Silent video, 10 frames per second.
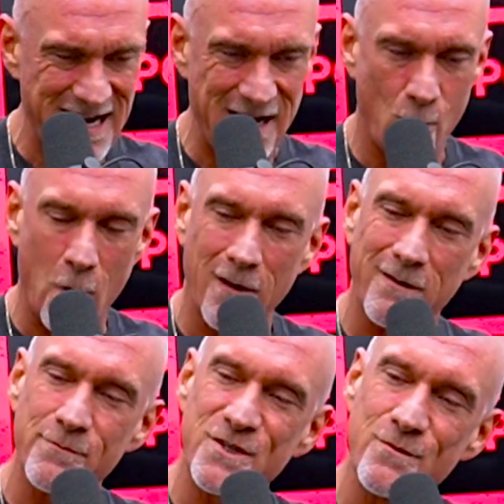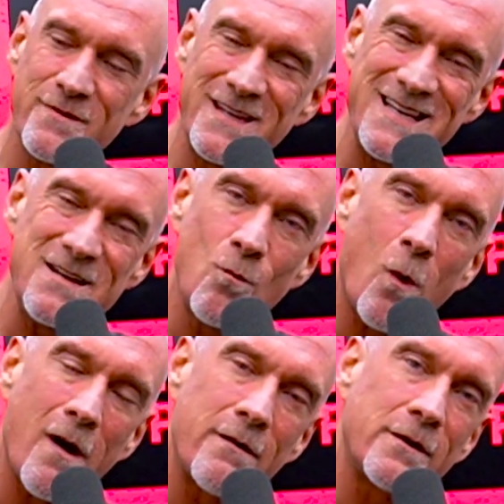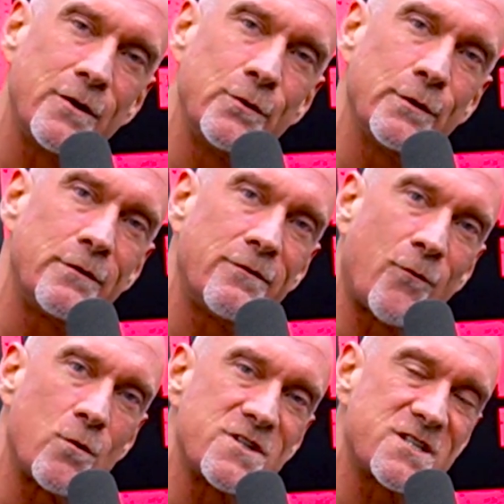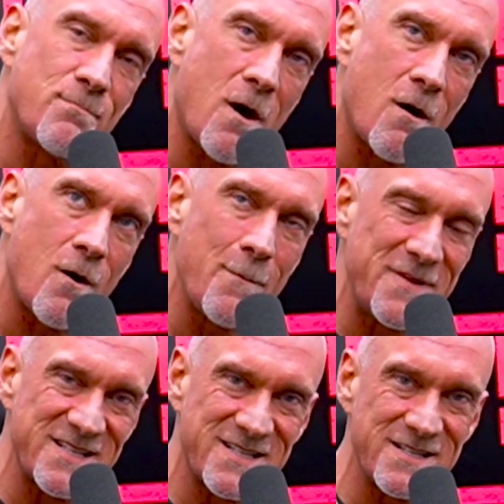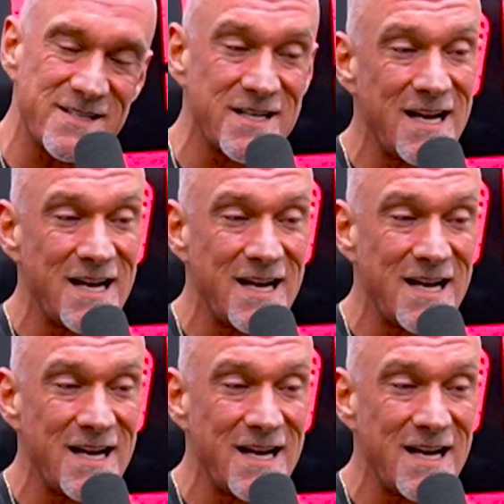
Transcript: and welcome to The Water Cooler for Small Business.